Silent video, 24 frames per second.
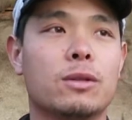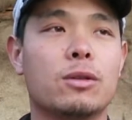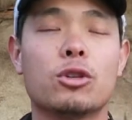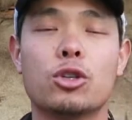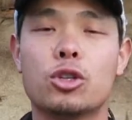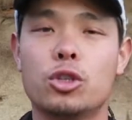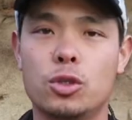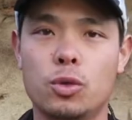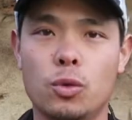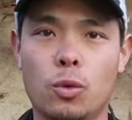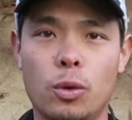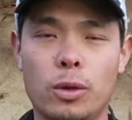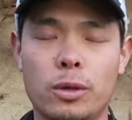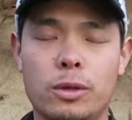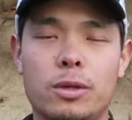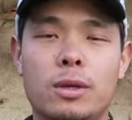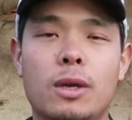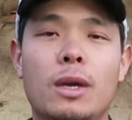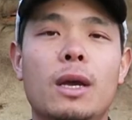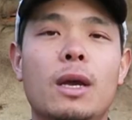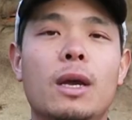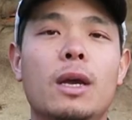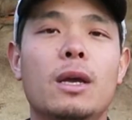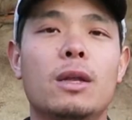They're short,
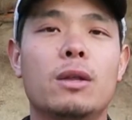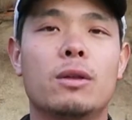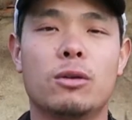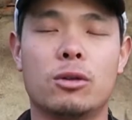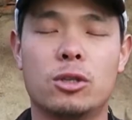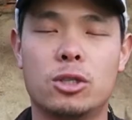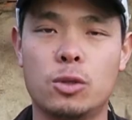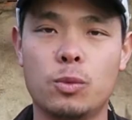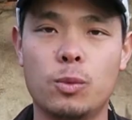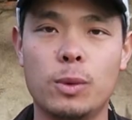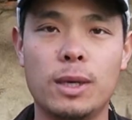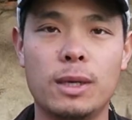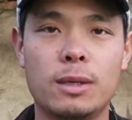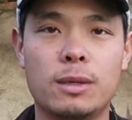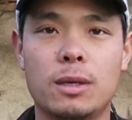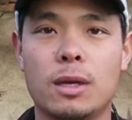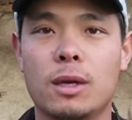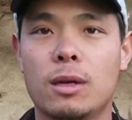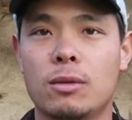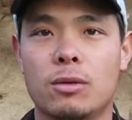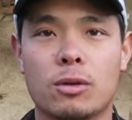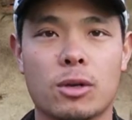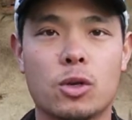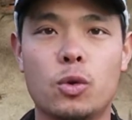they're sweet,
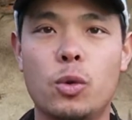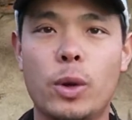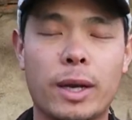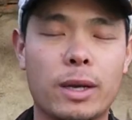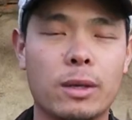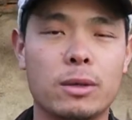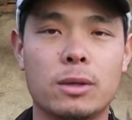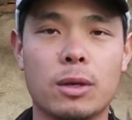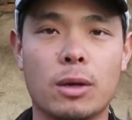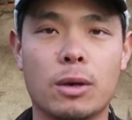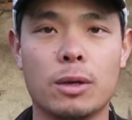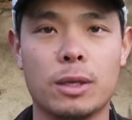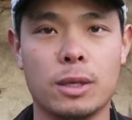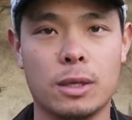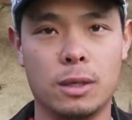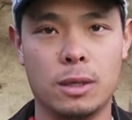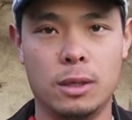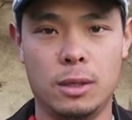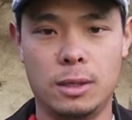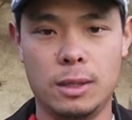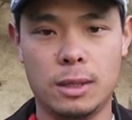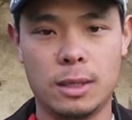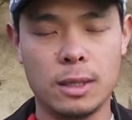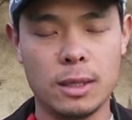they're quick and dirty.
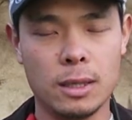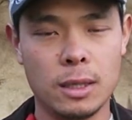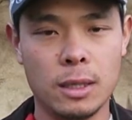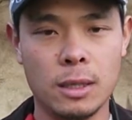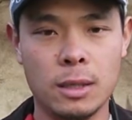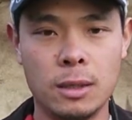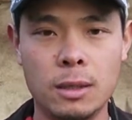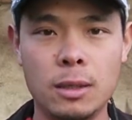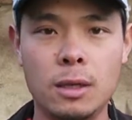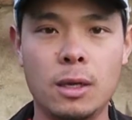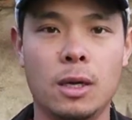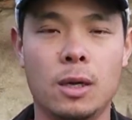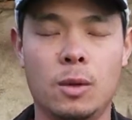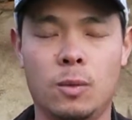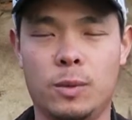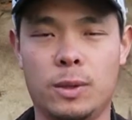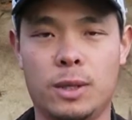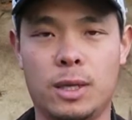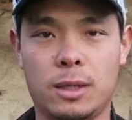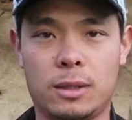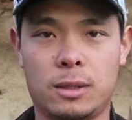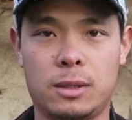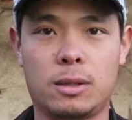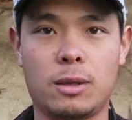You get in,
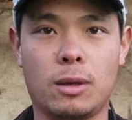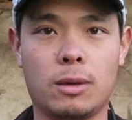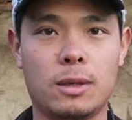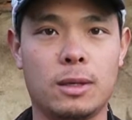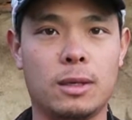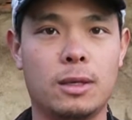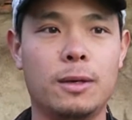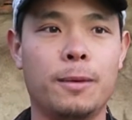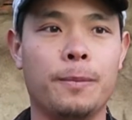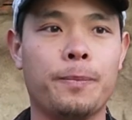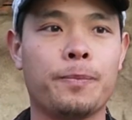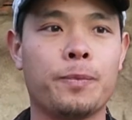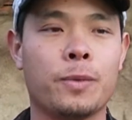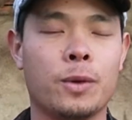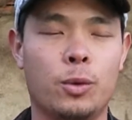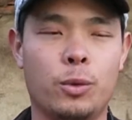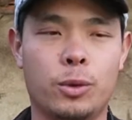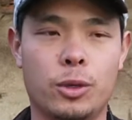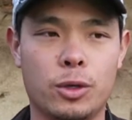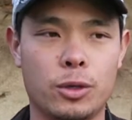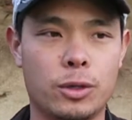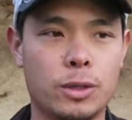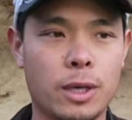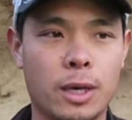we get started.
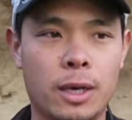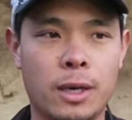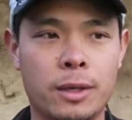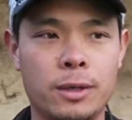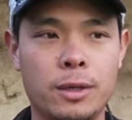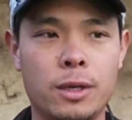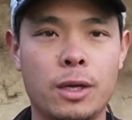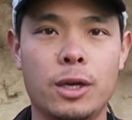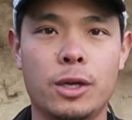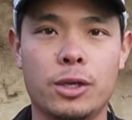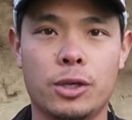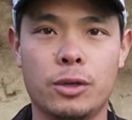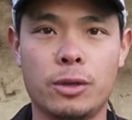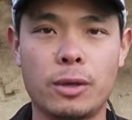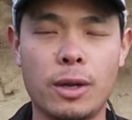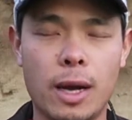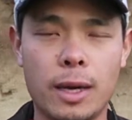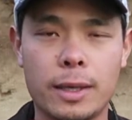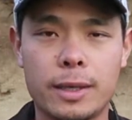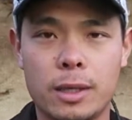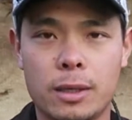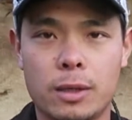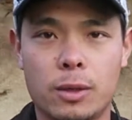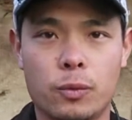When you're done, you
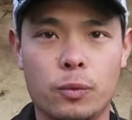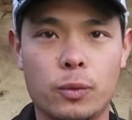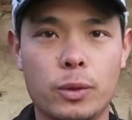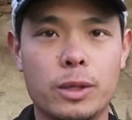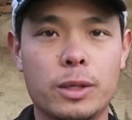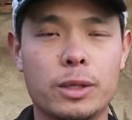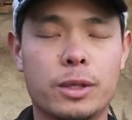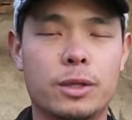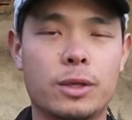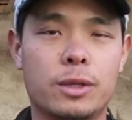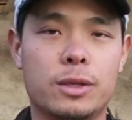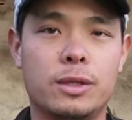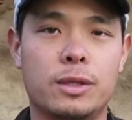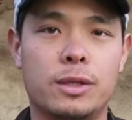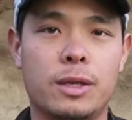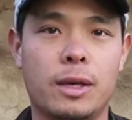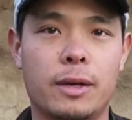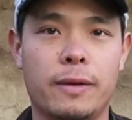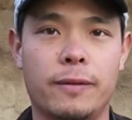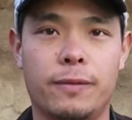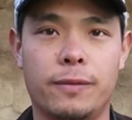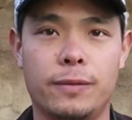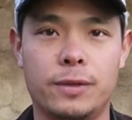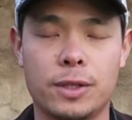knock out a really good
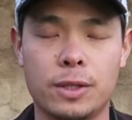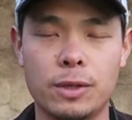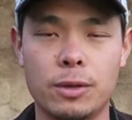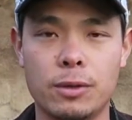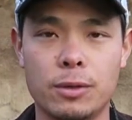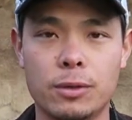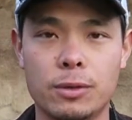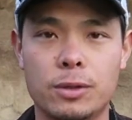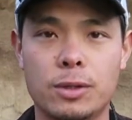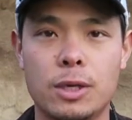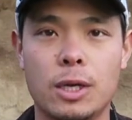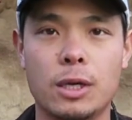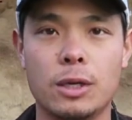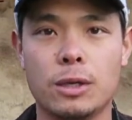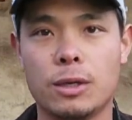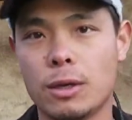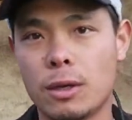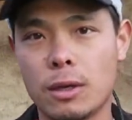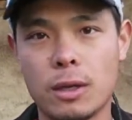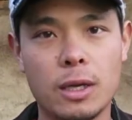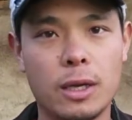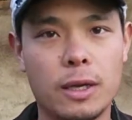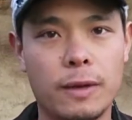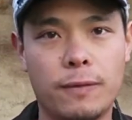set of skills.
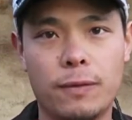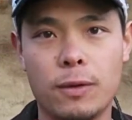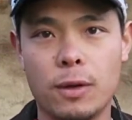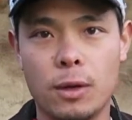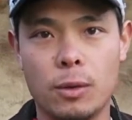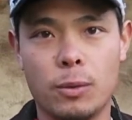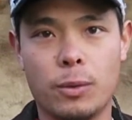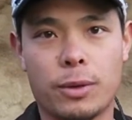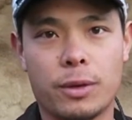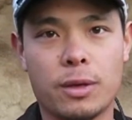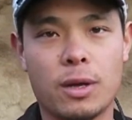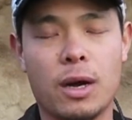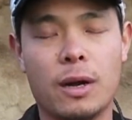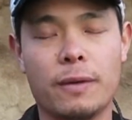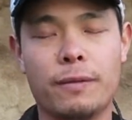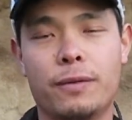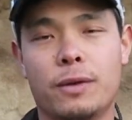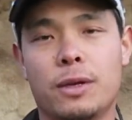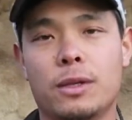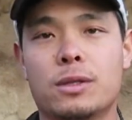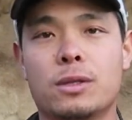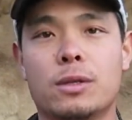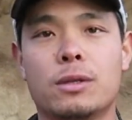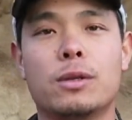You leave with
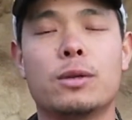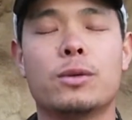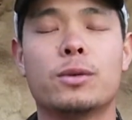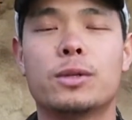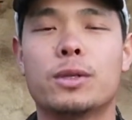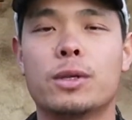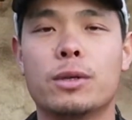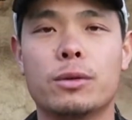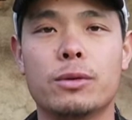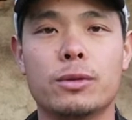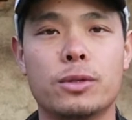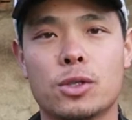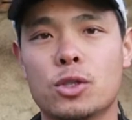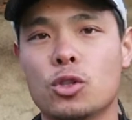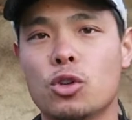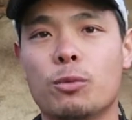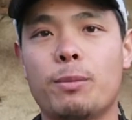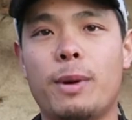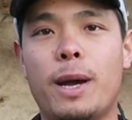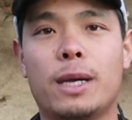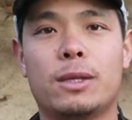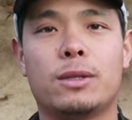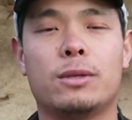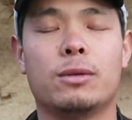confidence and new skills. You
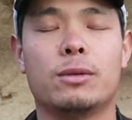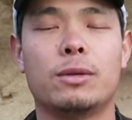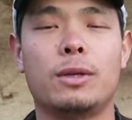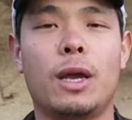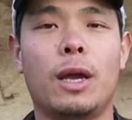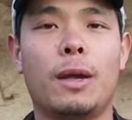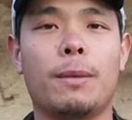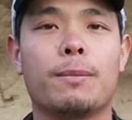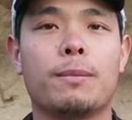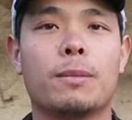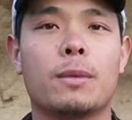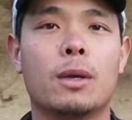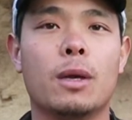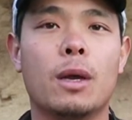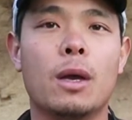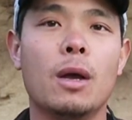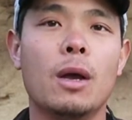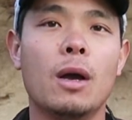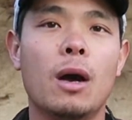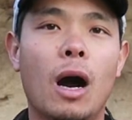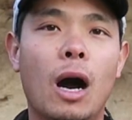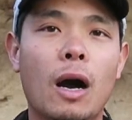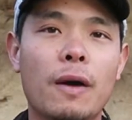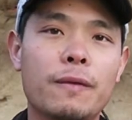go back to your day.
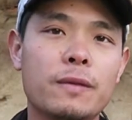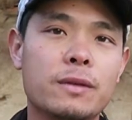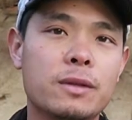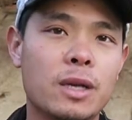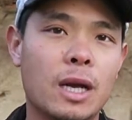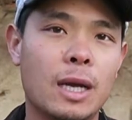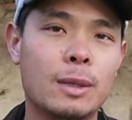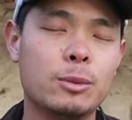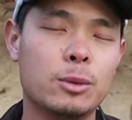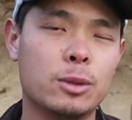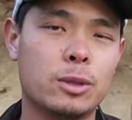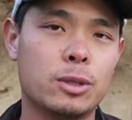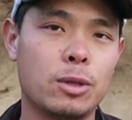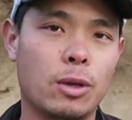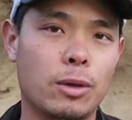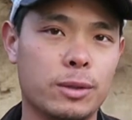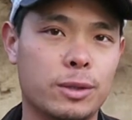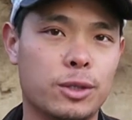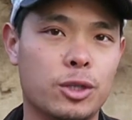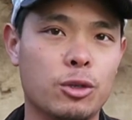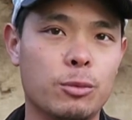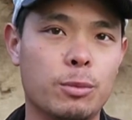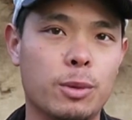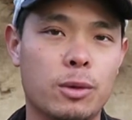Oftentimes we'll
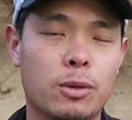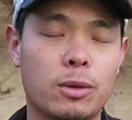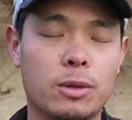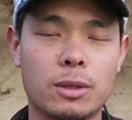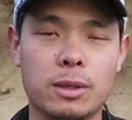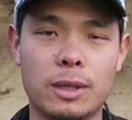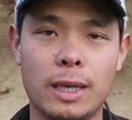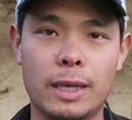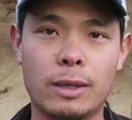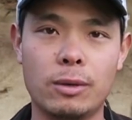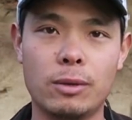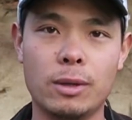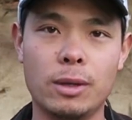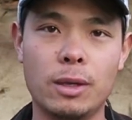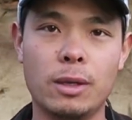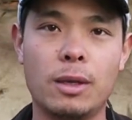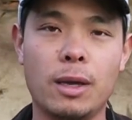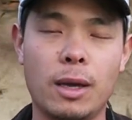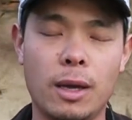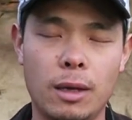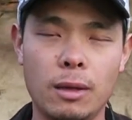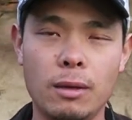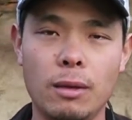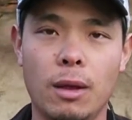start Skill Builders later in the
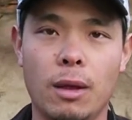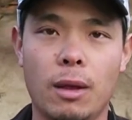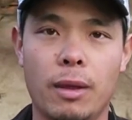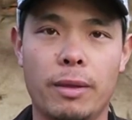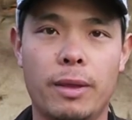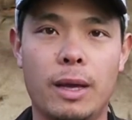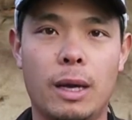day.